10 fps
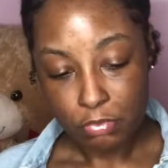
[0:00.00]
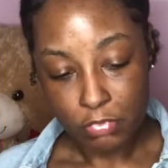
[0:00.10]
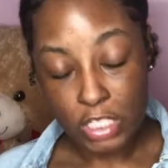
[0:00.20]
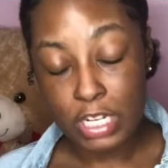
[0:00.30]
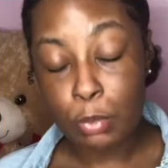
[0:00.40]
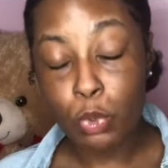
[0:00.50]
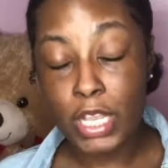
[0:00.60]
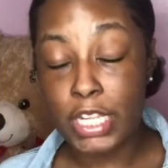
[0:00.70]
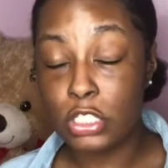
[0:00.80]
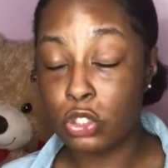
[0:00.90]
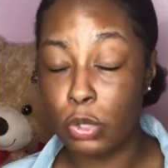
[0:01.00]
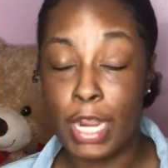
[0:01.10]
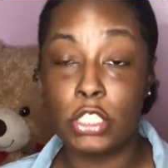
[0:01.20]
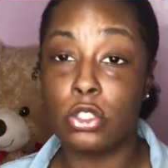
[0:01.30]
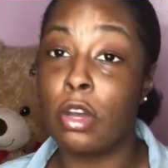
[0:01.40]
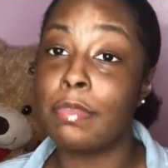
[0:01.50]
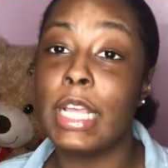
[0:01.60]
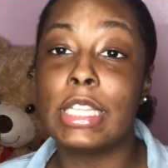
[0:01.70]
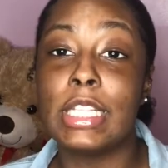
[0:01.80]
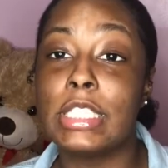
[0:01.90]
they will get scratched off
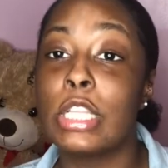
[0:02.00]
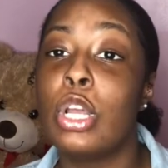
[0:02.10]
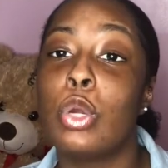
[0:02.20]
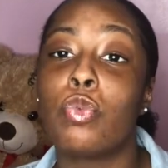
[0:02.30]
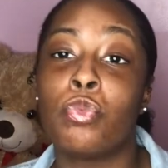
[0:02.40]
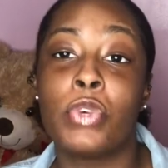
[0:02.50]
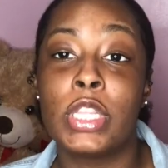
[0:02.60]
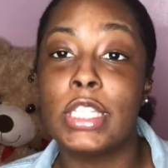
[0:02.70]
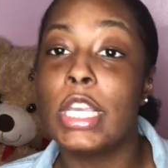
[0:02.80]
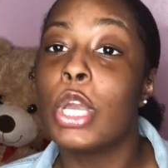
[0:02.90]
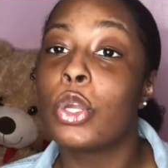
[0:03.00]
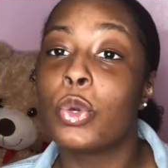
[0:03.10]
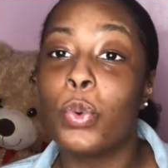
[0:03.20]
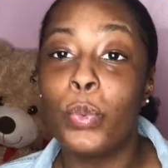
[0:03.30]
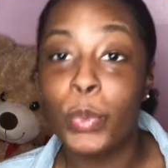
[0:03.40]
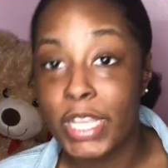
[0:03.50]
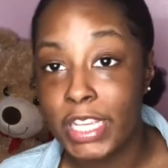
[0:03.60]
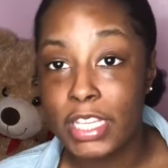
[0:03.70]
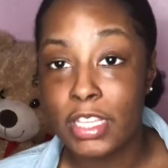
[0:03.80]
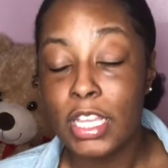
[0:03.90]
that list really
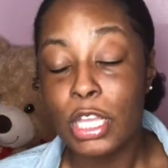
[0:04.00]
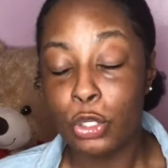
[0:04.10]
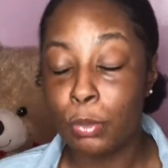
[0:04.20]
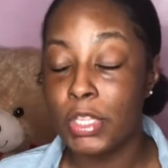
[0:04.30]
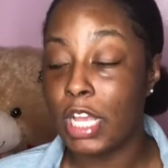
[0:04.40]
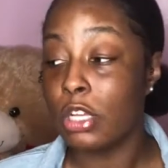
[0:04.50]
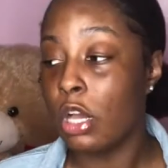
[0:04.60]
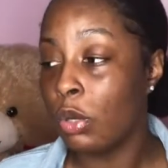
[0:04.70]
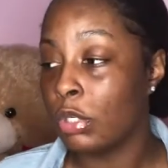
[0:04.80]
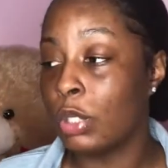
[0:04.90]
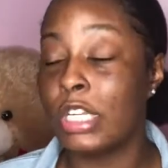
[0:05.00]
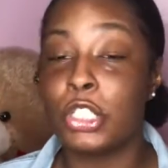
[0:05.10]
quick. You'll be like, oh no, they're